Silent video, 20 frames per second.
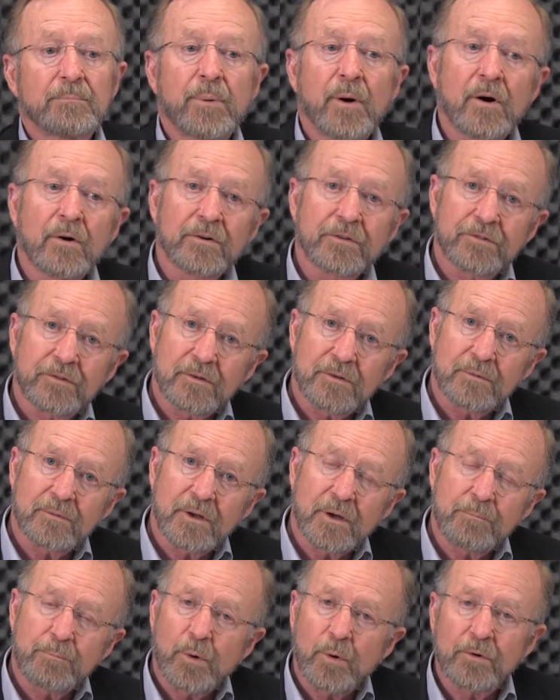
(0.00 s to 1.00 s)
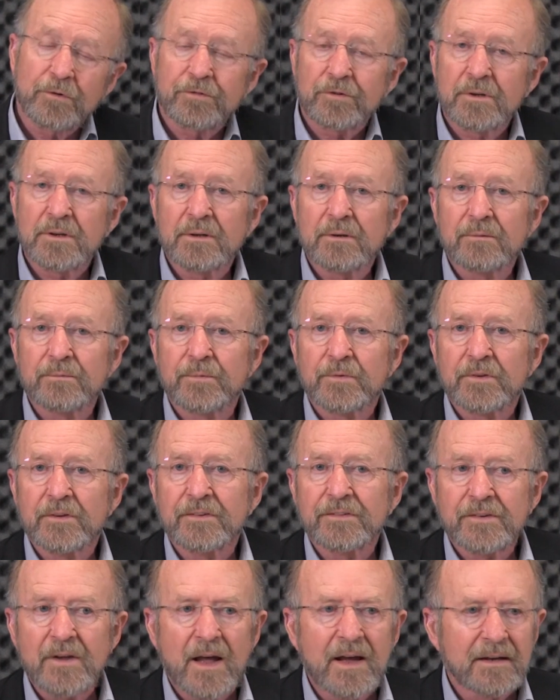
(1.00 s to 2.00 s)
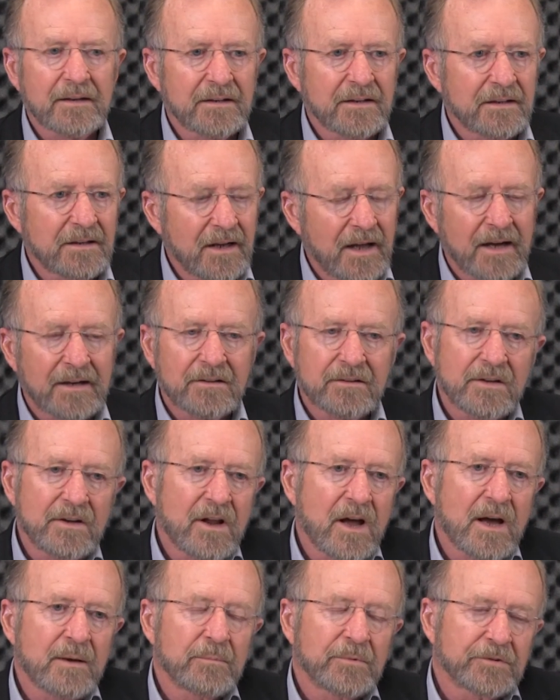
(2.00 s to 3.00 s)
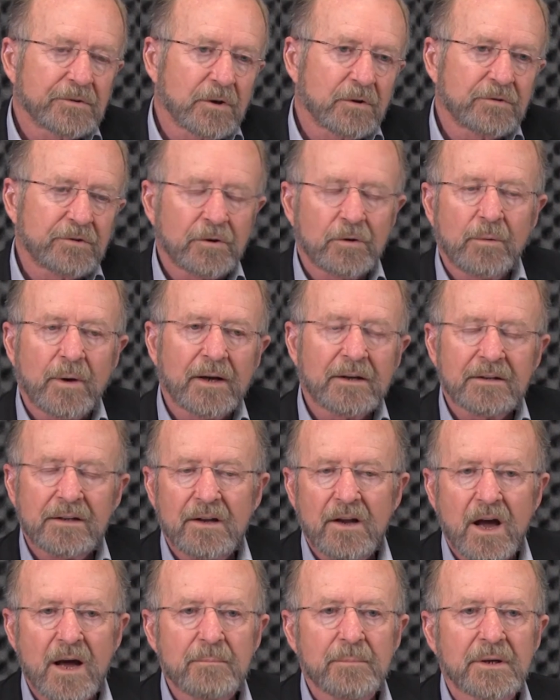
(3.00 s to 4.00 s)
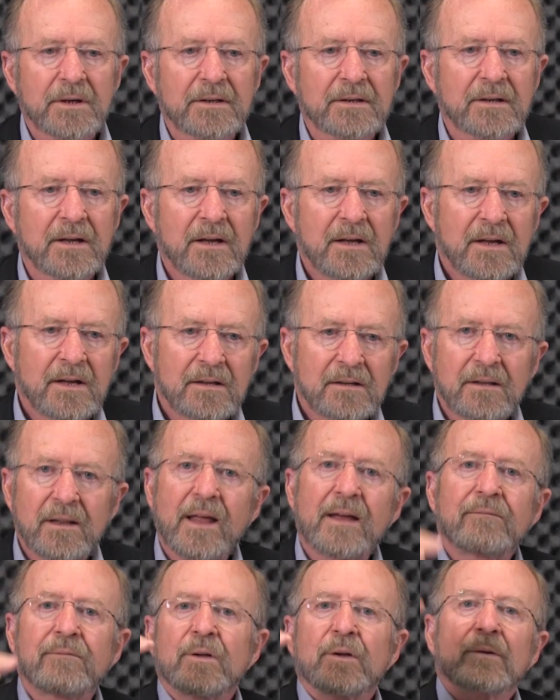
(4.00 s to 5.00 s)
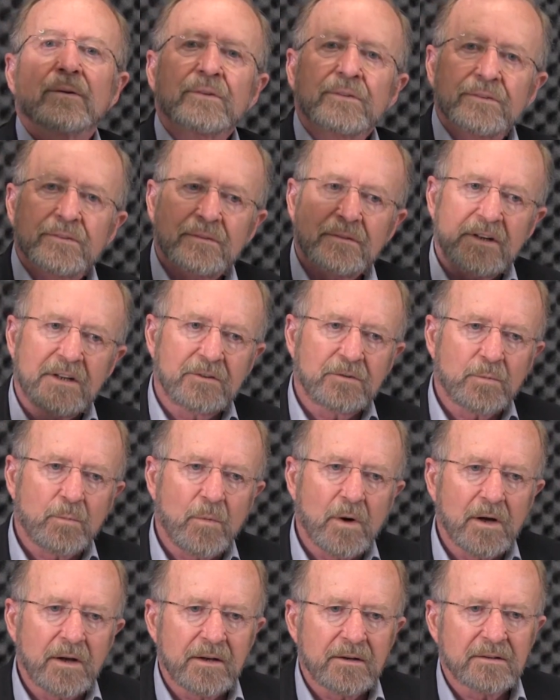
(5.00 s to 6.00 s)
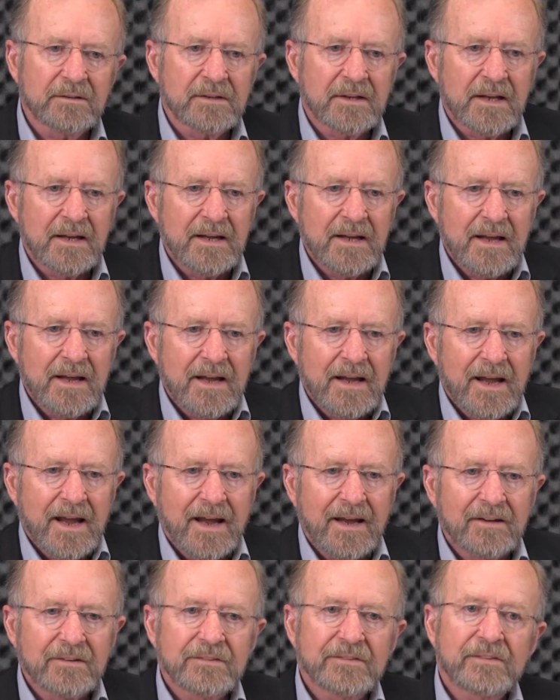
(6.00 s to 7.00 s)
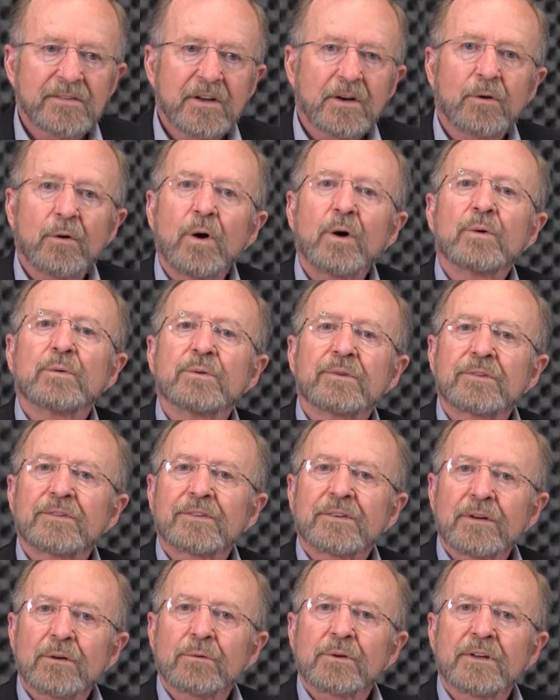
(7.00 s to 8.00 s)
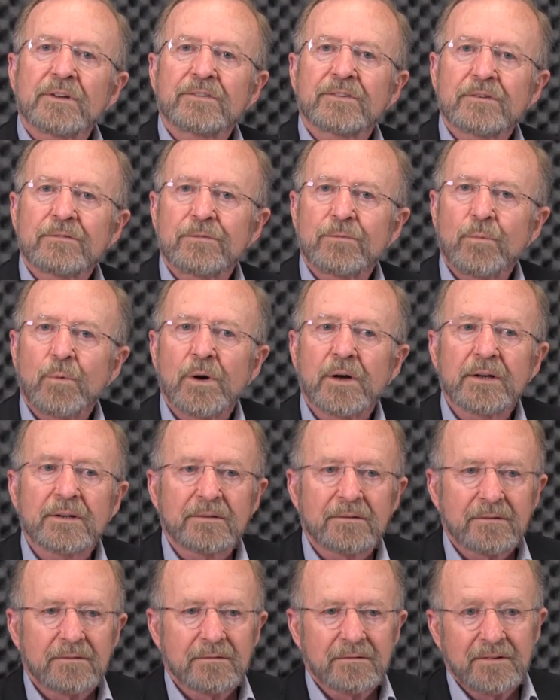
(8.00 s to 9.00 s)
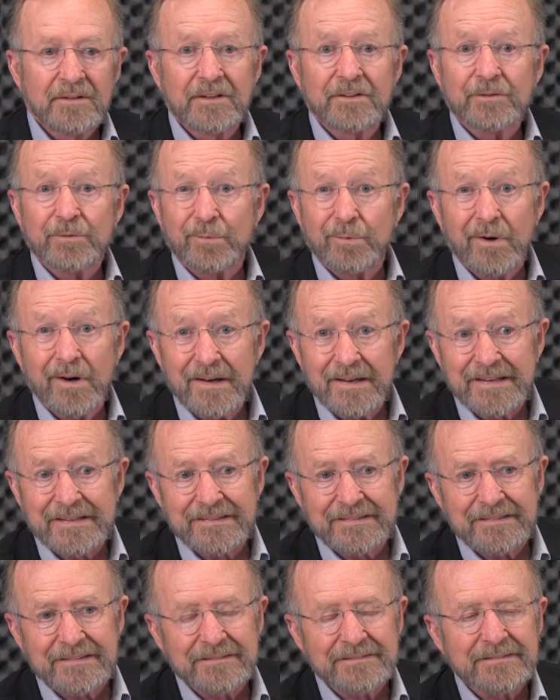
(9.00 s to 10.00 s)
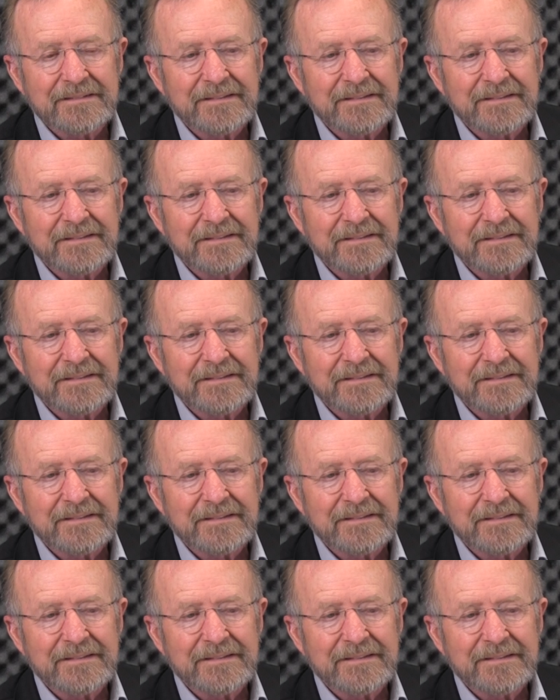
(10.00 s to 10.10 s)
portion of society, socioeconomic levels. Each one has their own series of what is right.